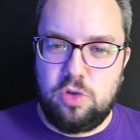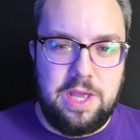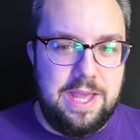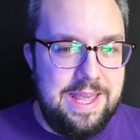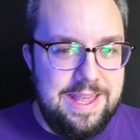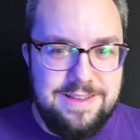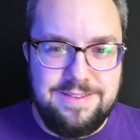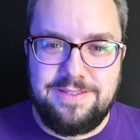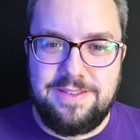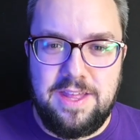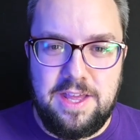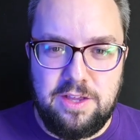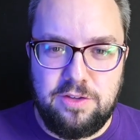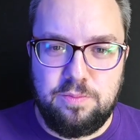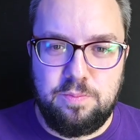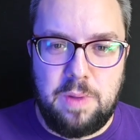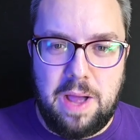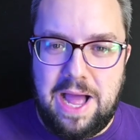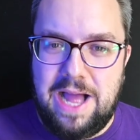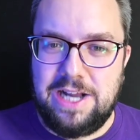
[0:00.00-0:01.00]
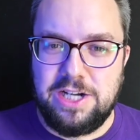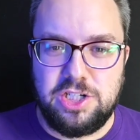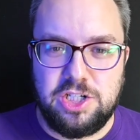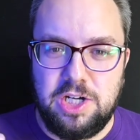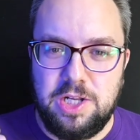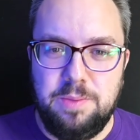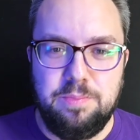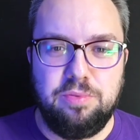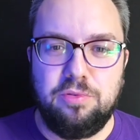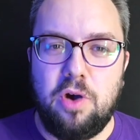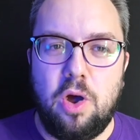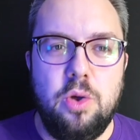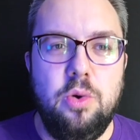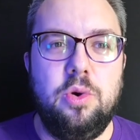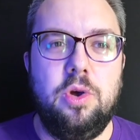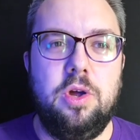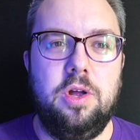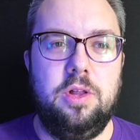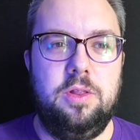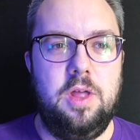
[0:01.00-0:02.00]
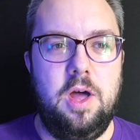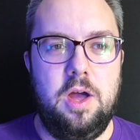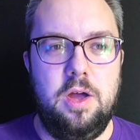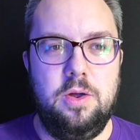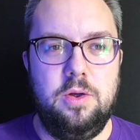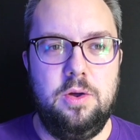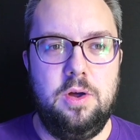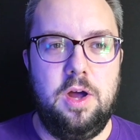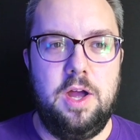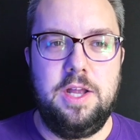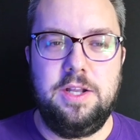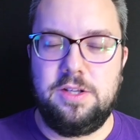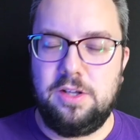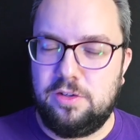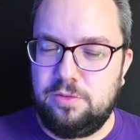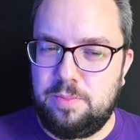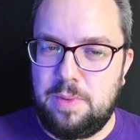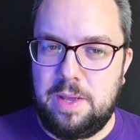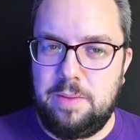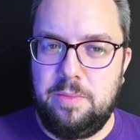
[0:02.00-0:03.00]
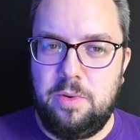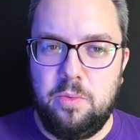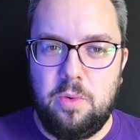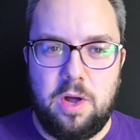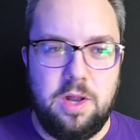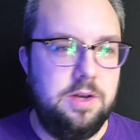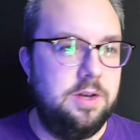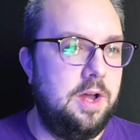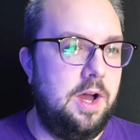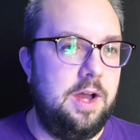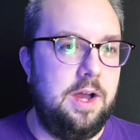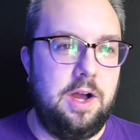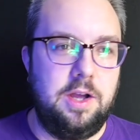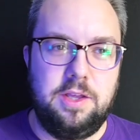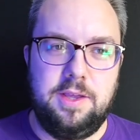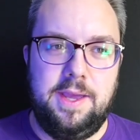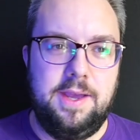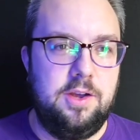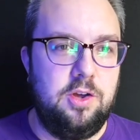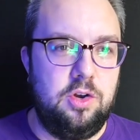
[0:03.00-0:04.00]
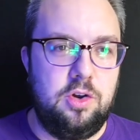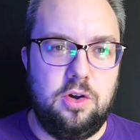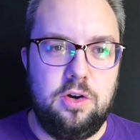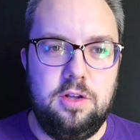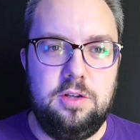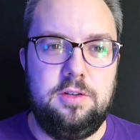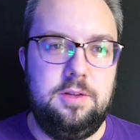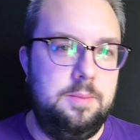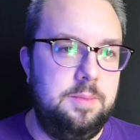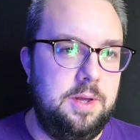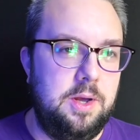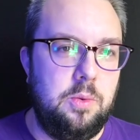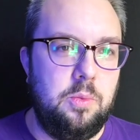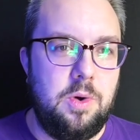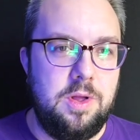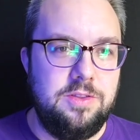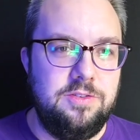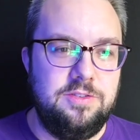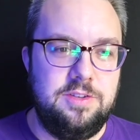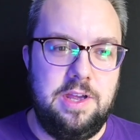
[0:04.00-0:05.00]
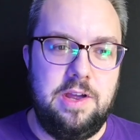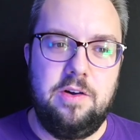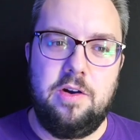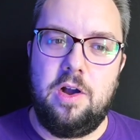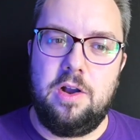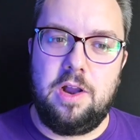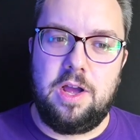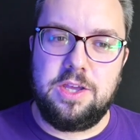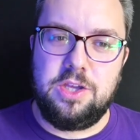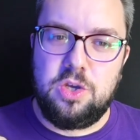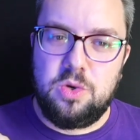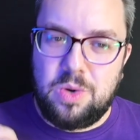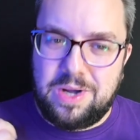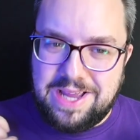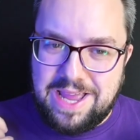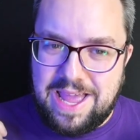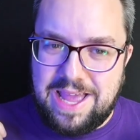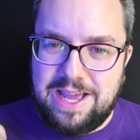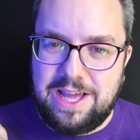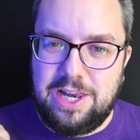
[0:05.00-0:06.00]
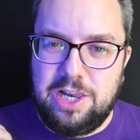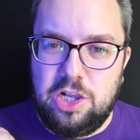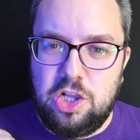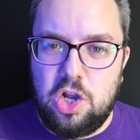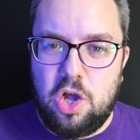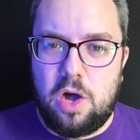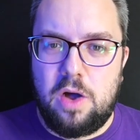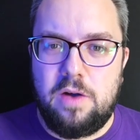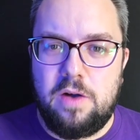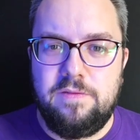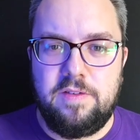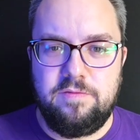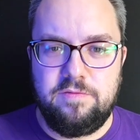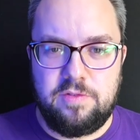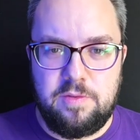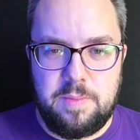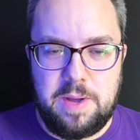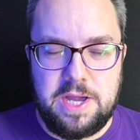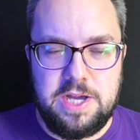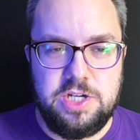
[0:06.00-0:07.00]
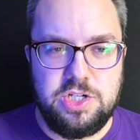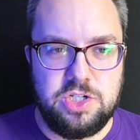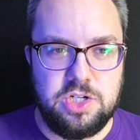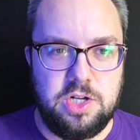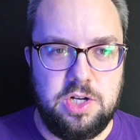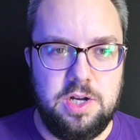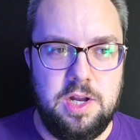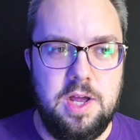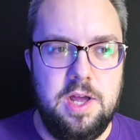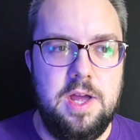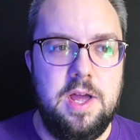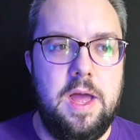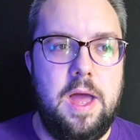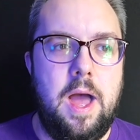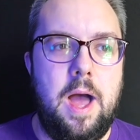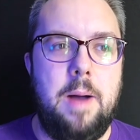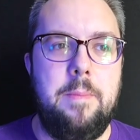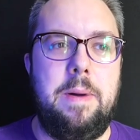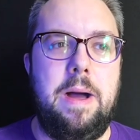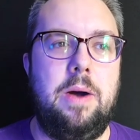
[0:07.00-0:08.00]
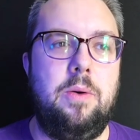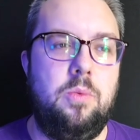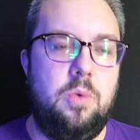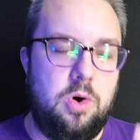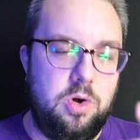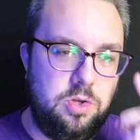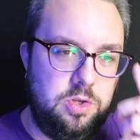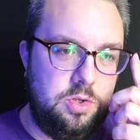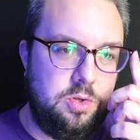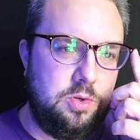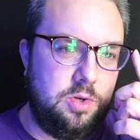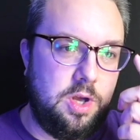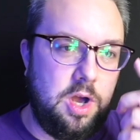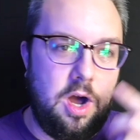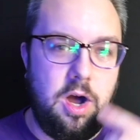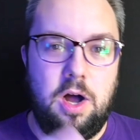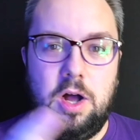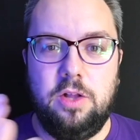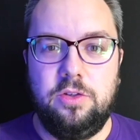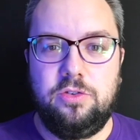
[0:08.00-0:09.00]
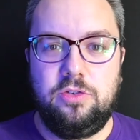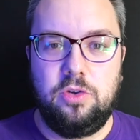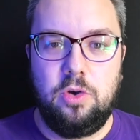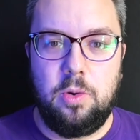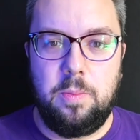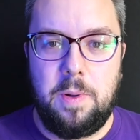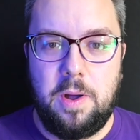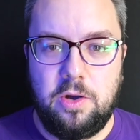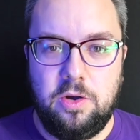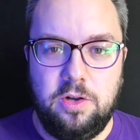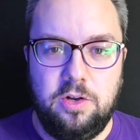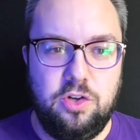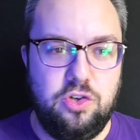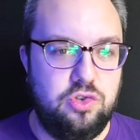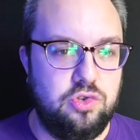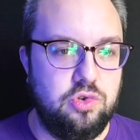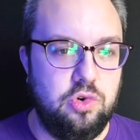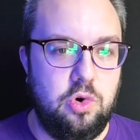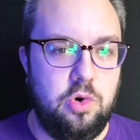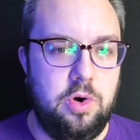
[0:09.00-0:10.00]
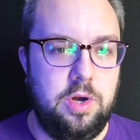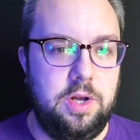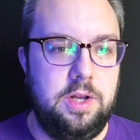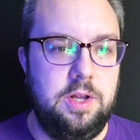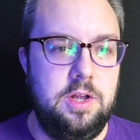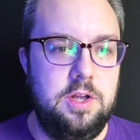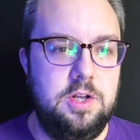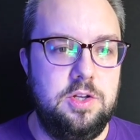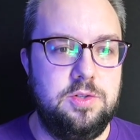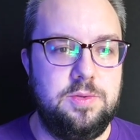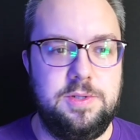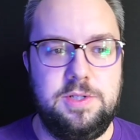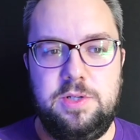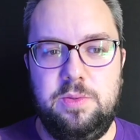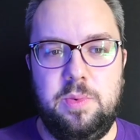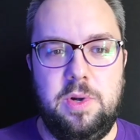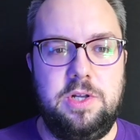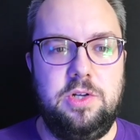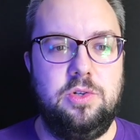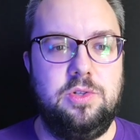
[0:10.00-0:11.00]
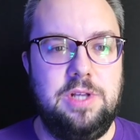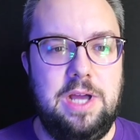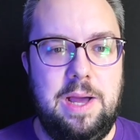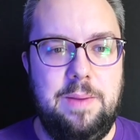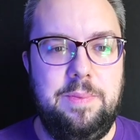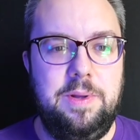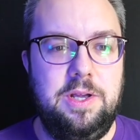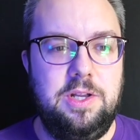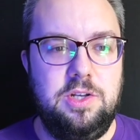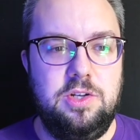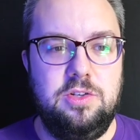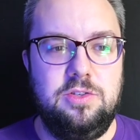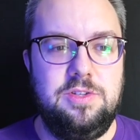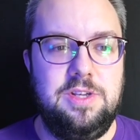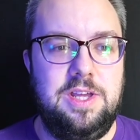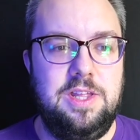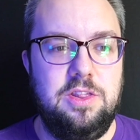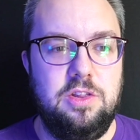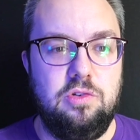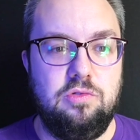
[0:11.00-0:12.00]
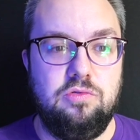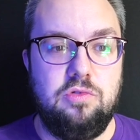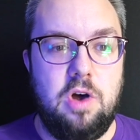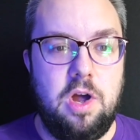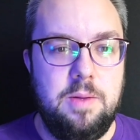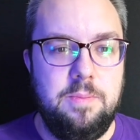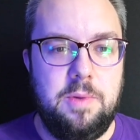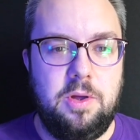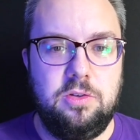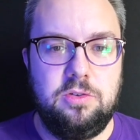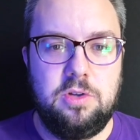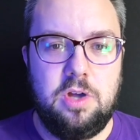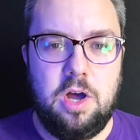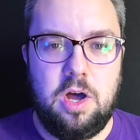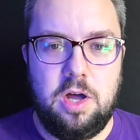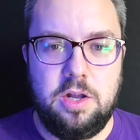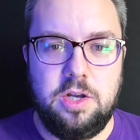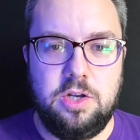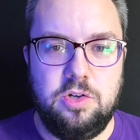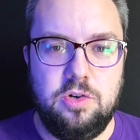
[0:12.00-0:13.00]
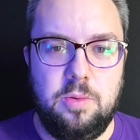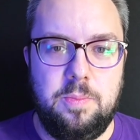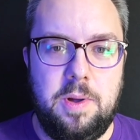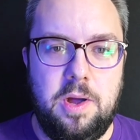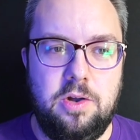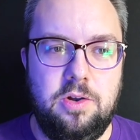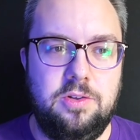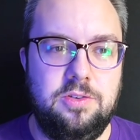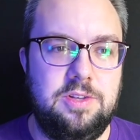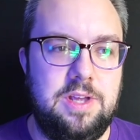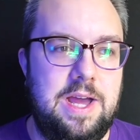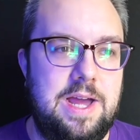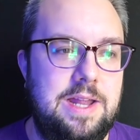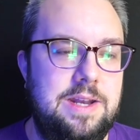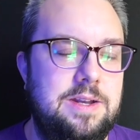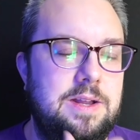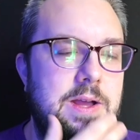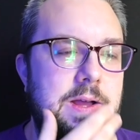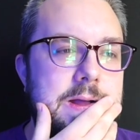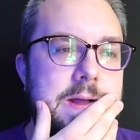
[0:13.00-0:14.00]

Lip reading: Is this actually broken though? It does make me wonder. It could honestly be a 1/0. Like, you are getting a lot of information about what cards your opponent is drawing, especially when you're tapping and you're seeing the rightmost card in your opponent's hand.